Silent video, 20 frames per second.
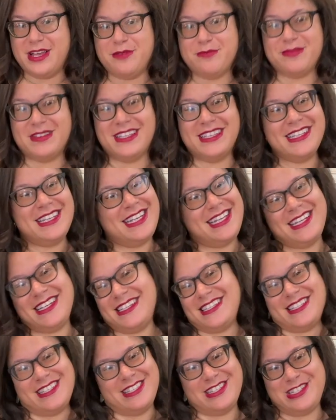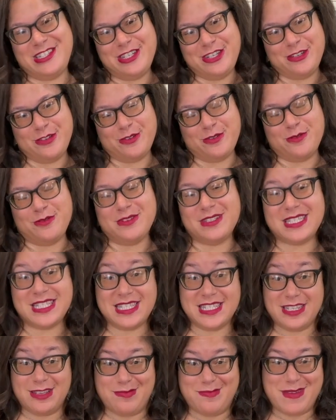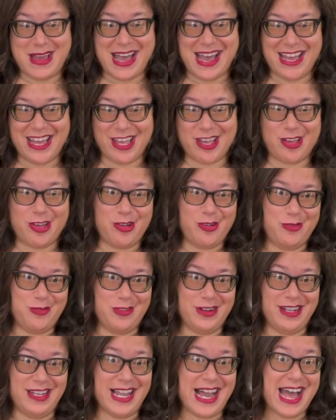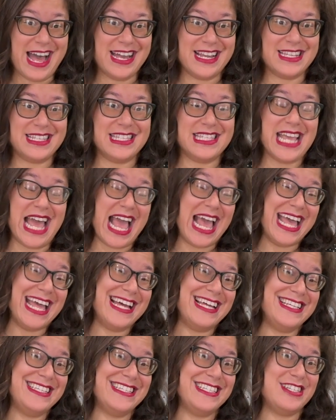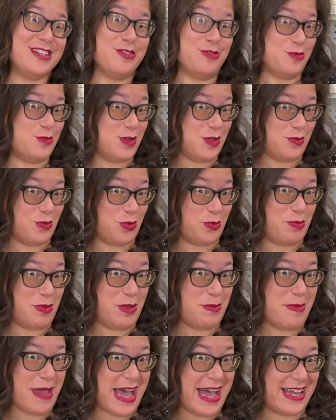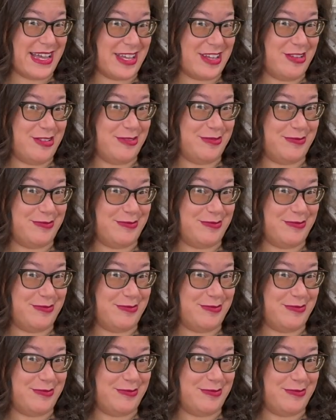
please do sit back, relax, and we will be back.